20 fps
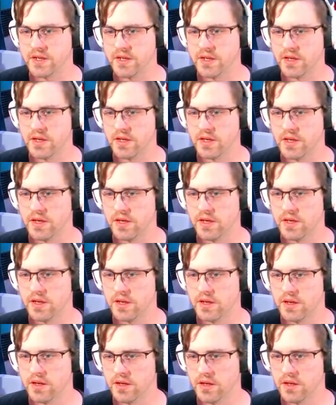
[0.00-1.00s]

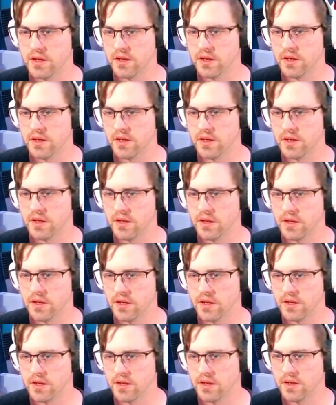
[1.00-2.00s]

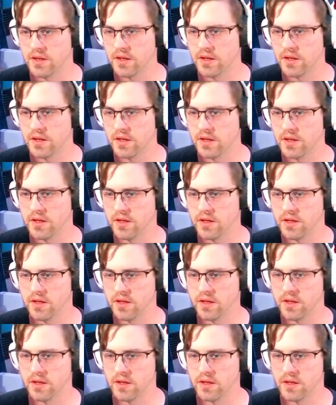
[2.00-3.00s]

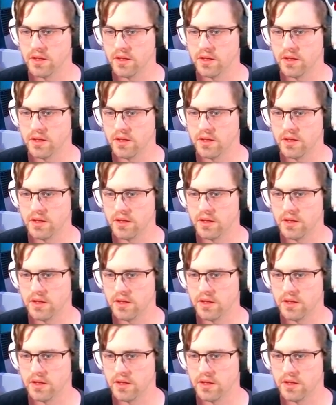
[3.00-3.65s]
(silence)